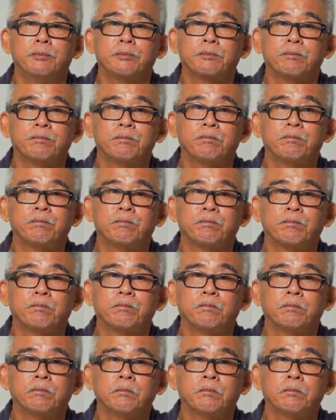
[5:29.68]

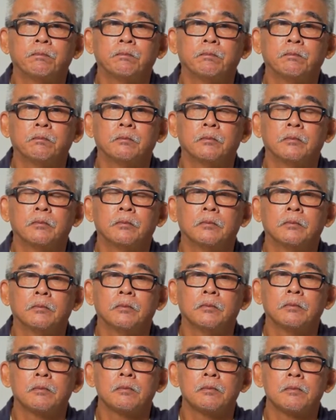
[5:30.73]

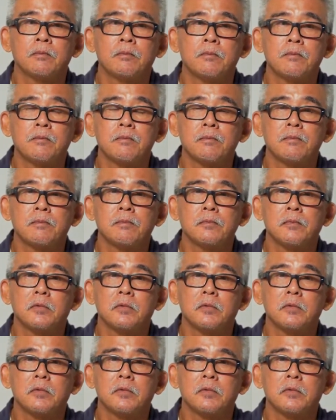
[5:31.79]
(silence)